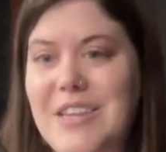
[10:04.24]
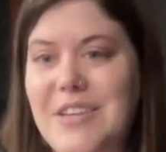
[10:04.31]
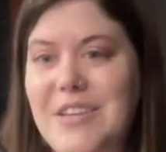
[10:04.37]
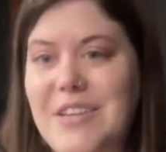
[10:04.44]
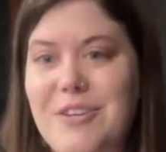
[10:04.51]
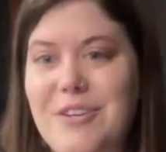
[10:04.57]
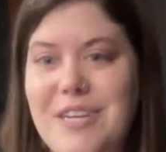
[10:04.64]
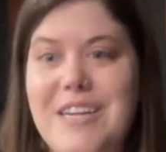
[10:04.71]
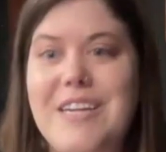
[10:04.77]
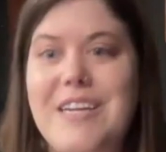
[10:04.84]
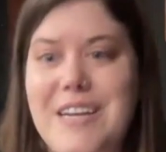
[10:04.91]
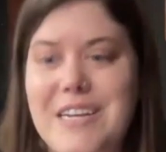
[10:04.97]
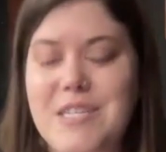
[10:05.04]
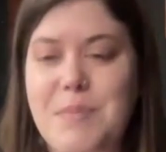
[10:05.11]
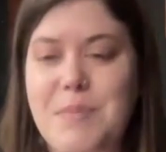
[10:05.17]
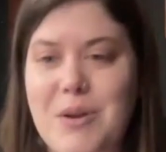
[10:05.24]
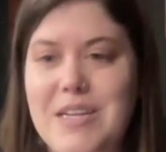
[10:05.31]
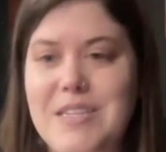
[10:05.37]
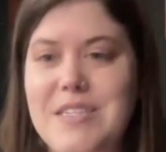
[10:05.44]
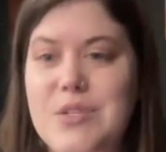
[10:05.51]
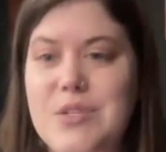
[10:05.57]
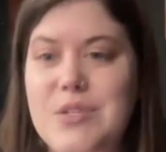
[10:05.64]
in their day-to-day
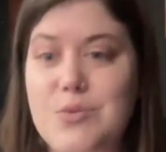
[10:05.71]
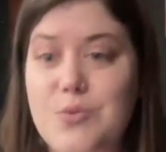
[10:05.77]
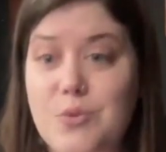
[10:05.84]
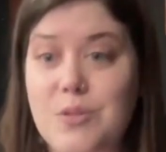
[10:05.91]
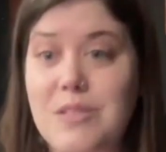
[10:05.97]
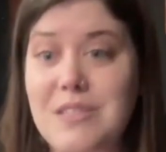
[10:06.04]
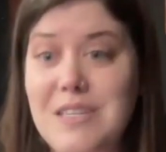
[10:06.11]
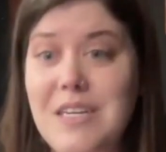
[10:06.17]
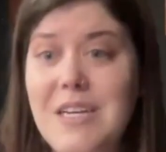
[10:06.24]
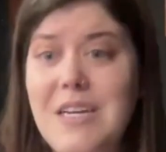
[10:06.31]
experience at school